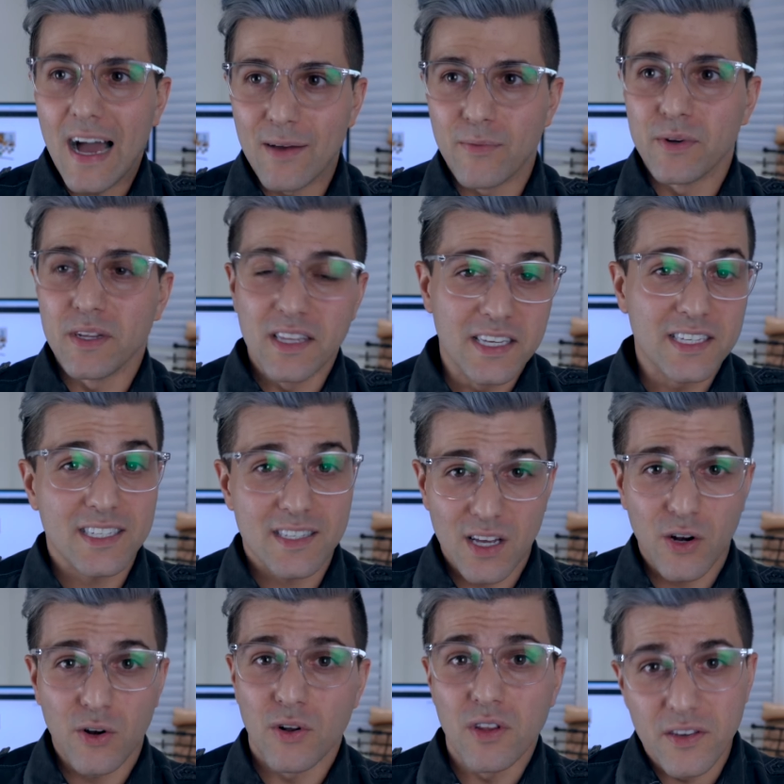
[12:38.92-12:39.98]
I release
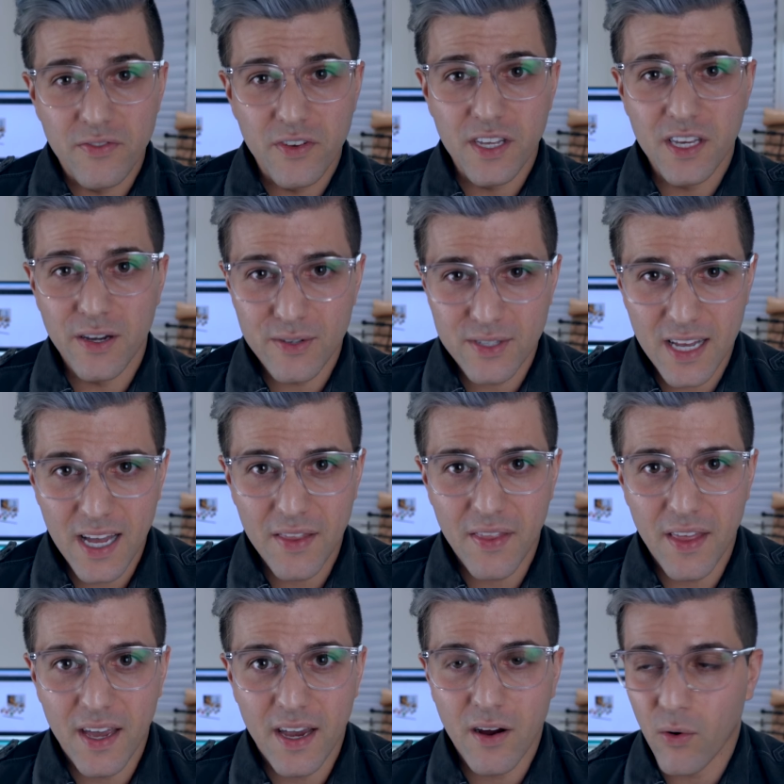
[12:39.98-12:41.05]
early videos on
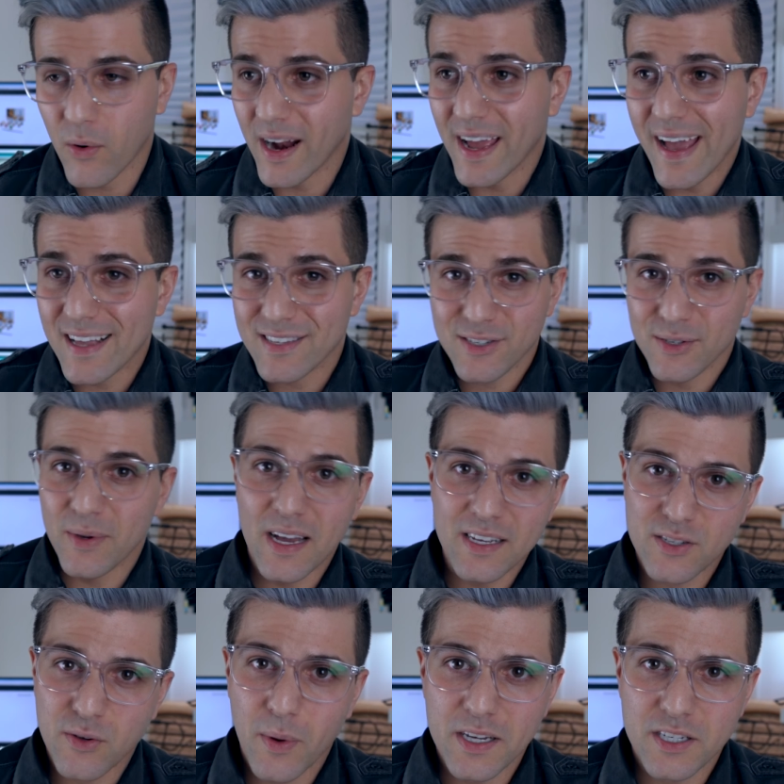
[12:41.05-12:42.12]
there or I ask you
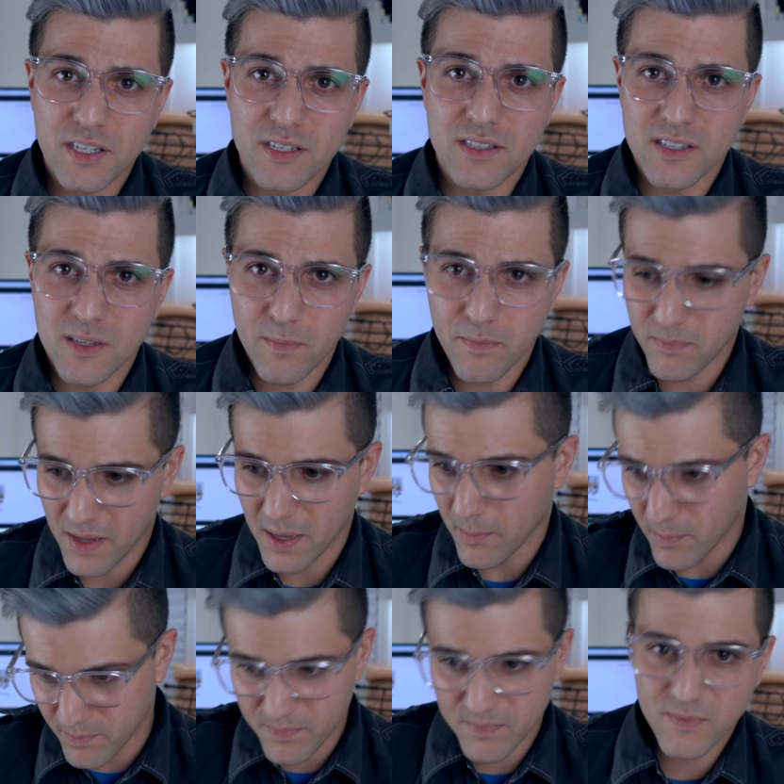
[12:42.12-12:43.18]
guys questions like
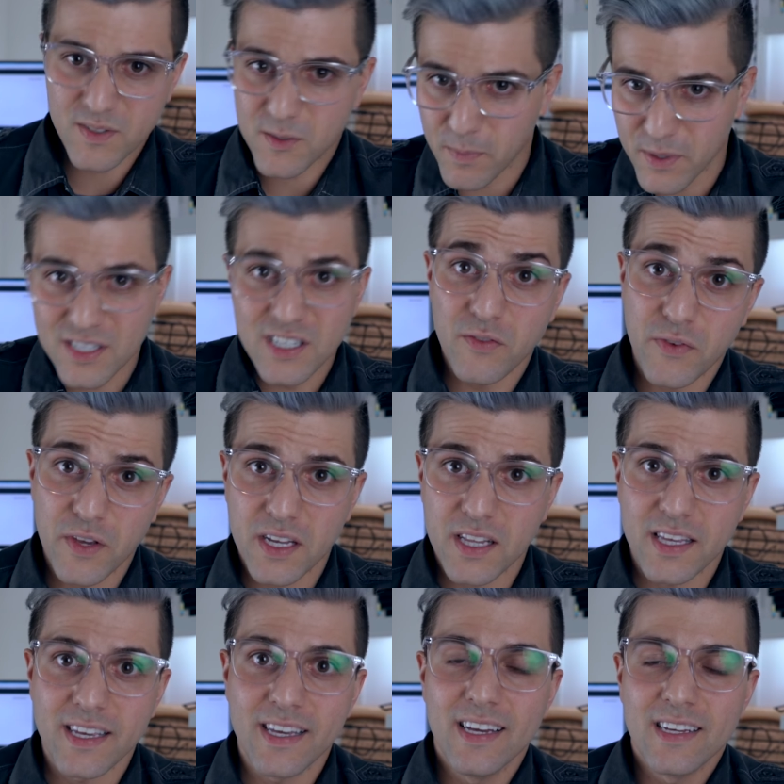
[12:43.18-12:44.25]

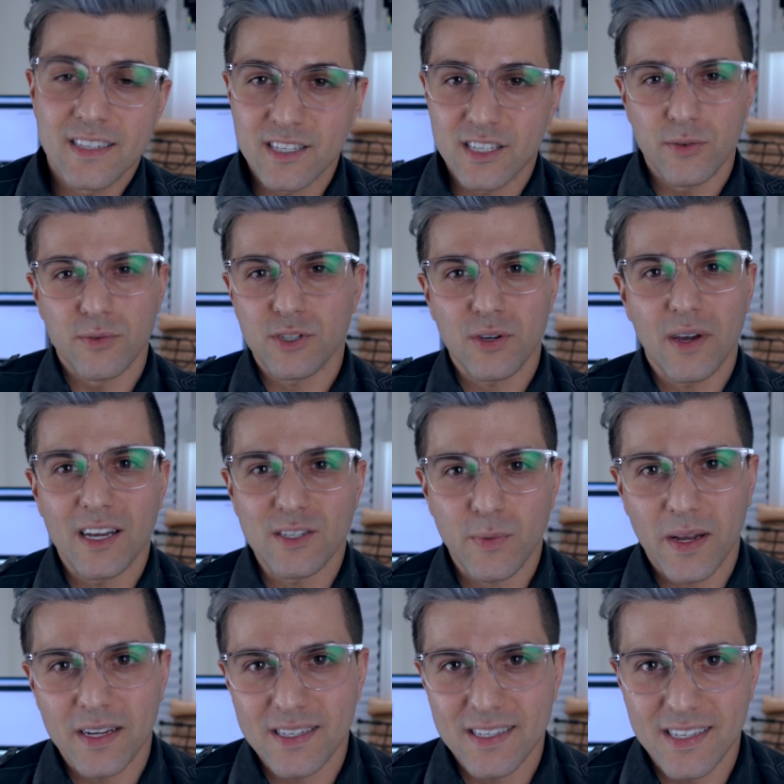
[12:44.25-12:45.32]
specifically to see what you guys
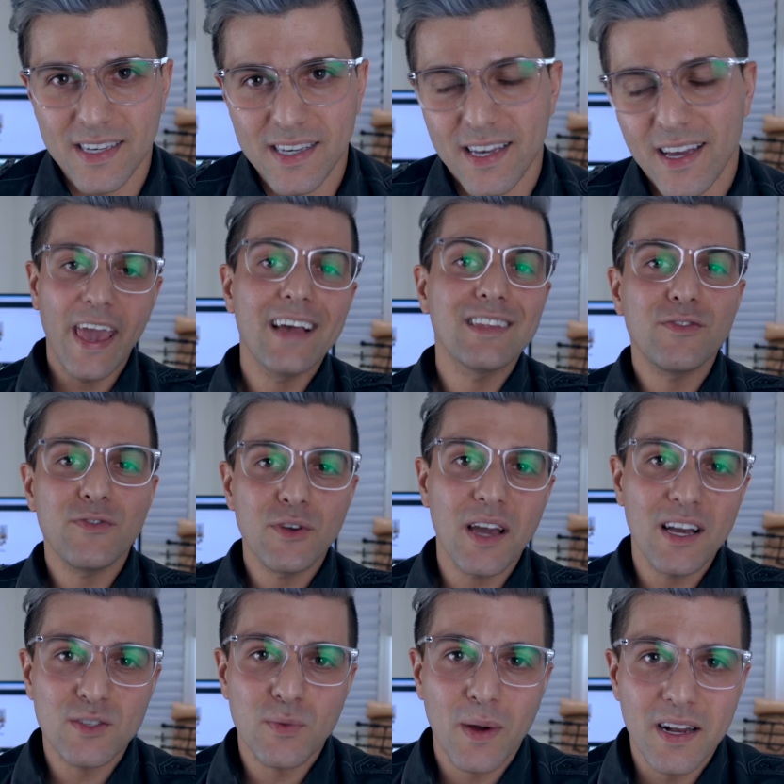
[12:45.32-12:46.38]
want to see. And if you
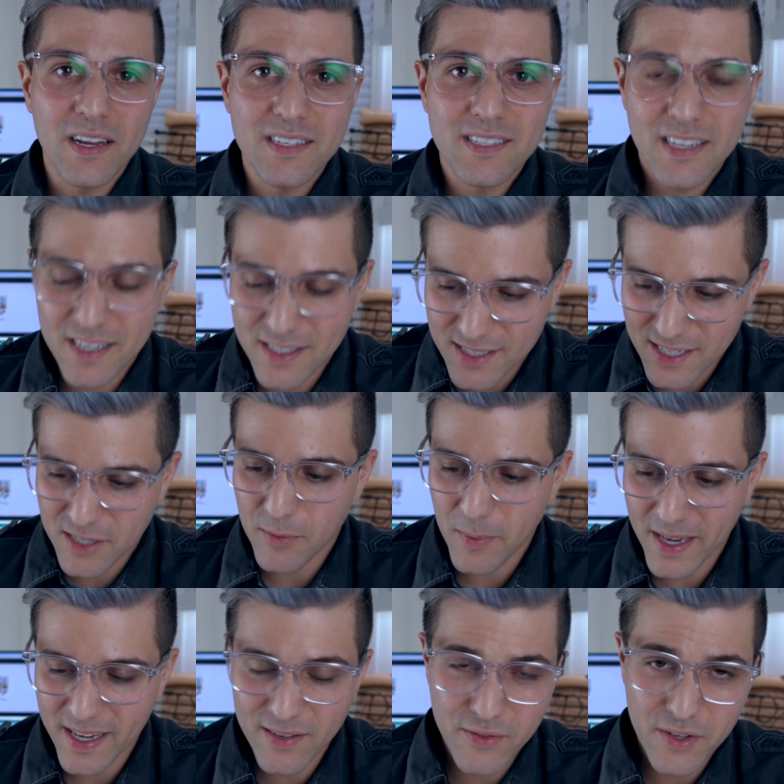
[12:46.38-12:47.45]
guys want us to continue
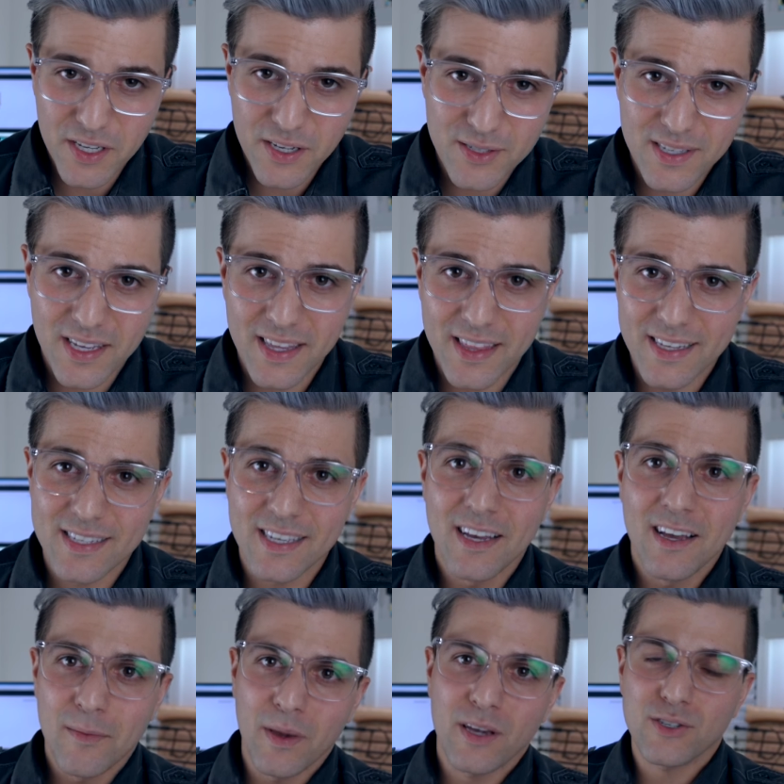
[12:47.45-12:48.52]
making videos like this,
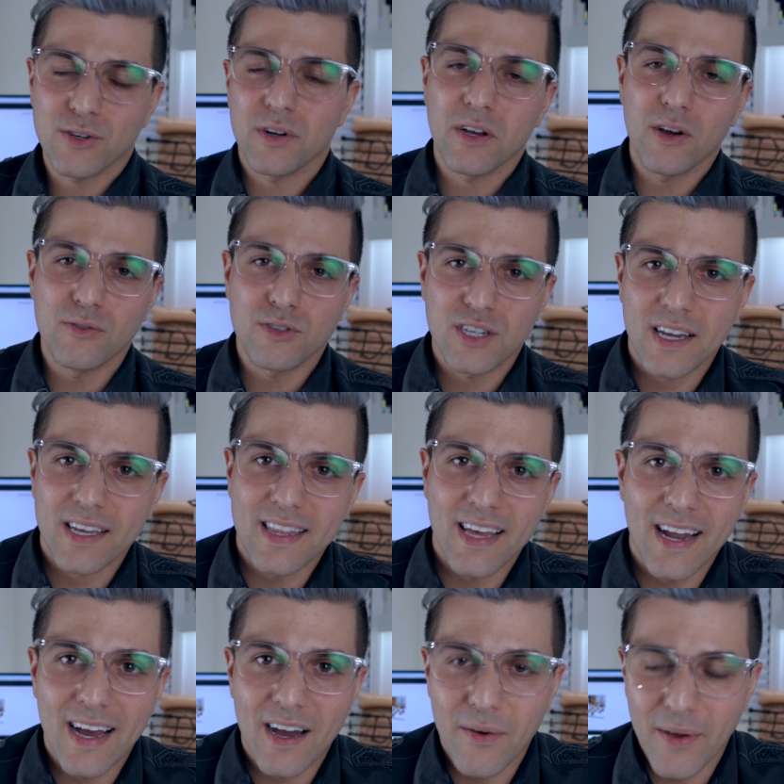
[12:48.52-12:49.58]
make sure to go check
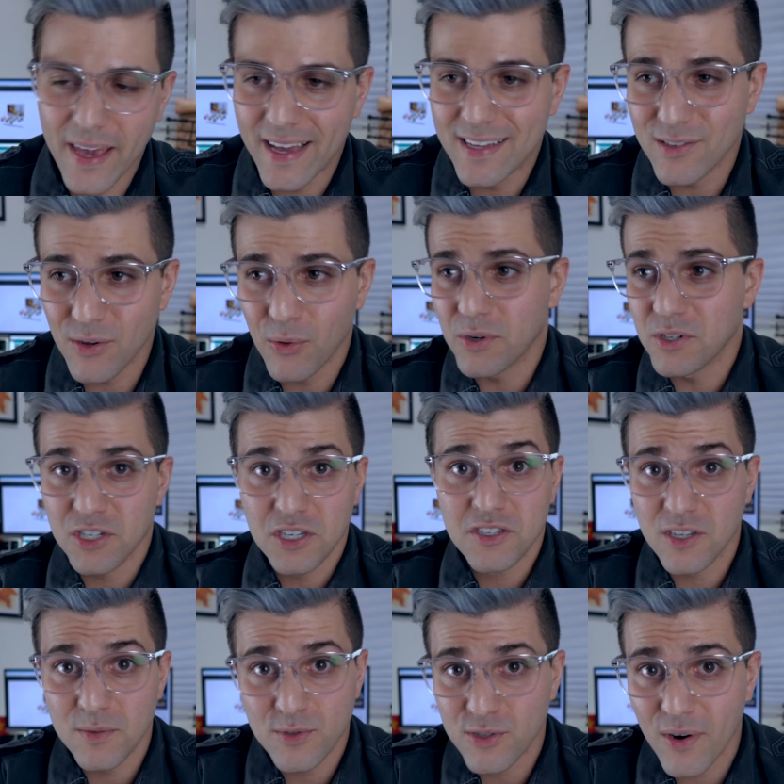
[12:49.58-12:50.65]
that out and or
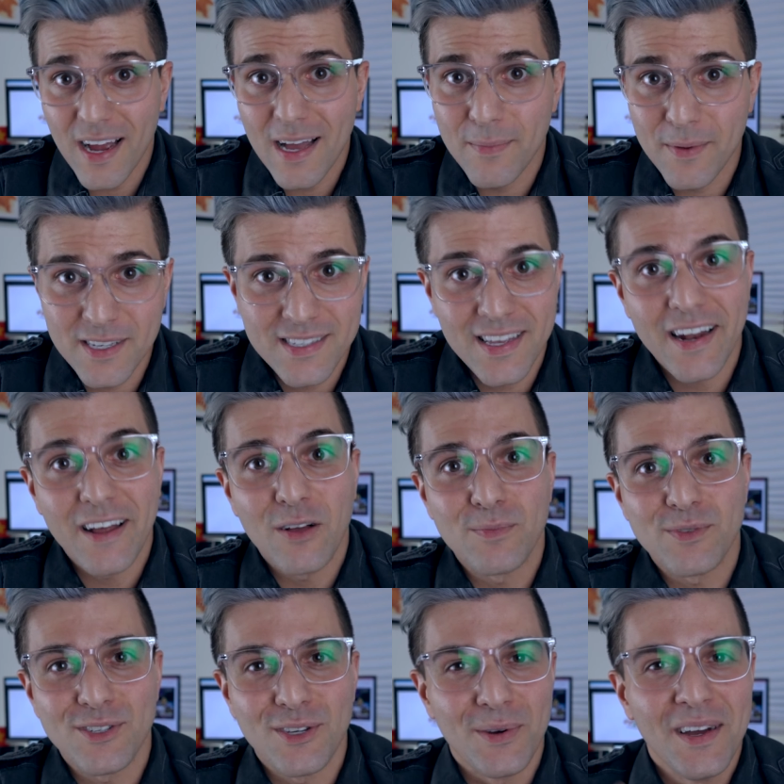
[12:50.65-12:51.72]
just subscribe because that
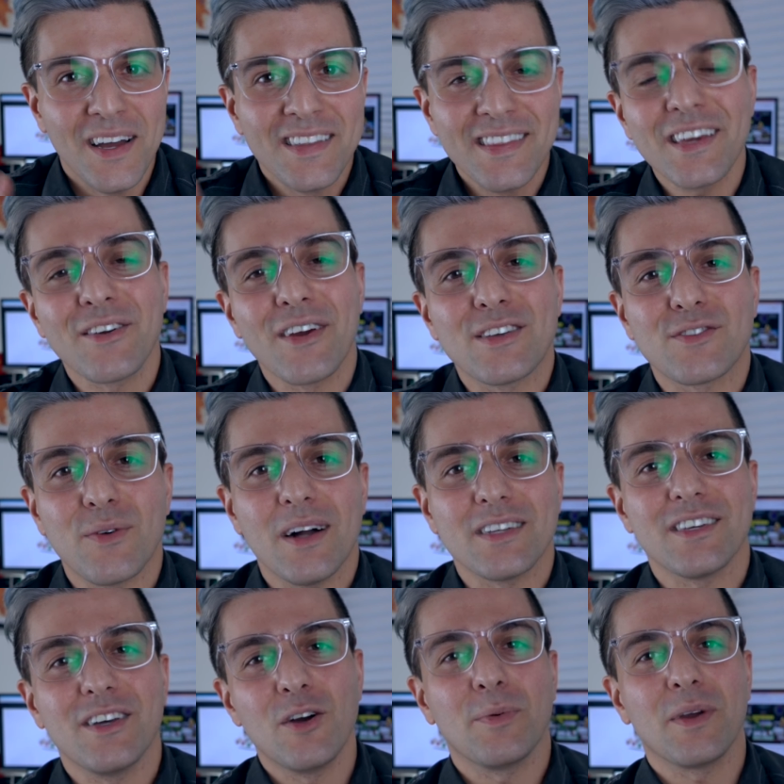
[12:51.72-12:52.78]
helps too. Thank you guys for
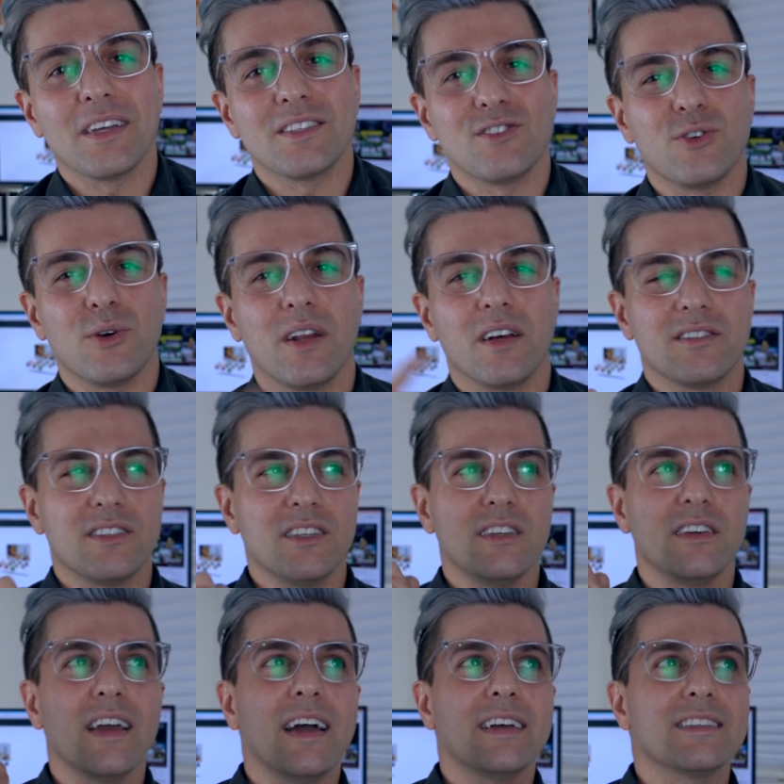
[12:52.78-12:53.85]
watching. I hope you guys enjoyed. I'll see
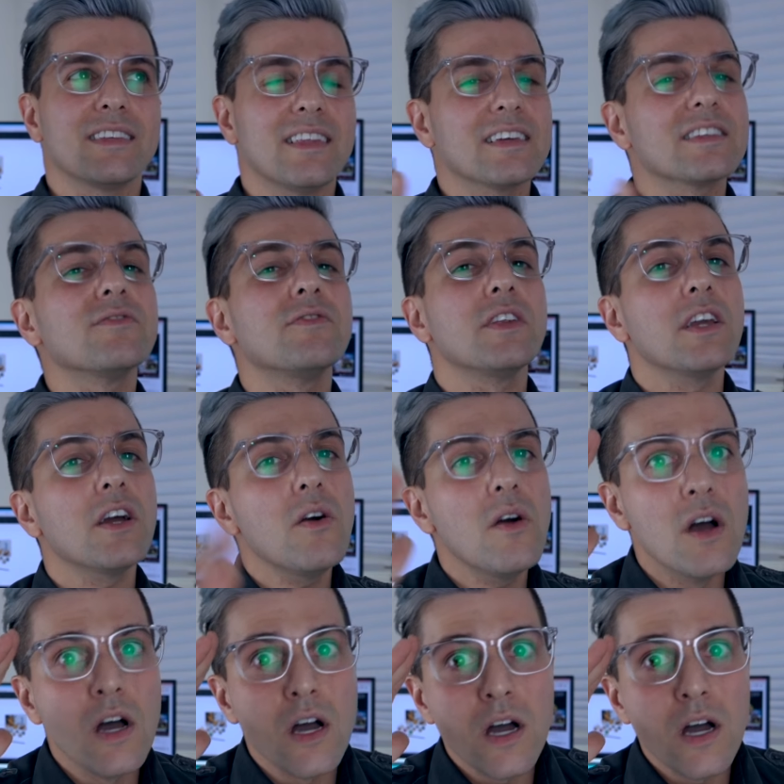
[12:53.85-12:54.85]
you guys in the next video.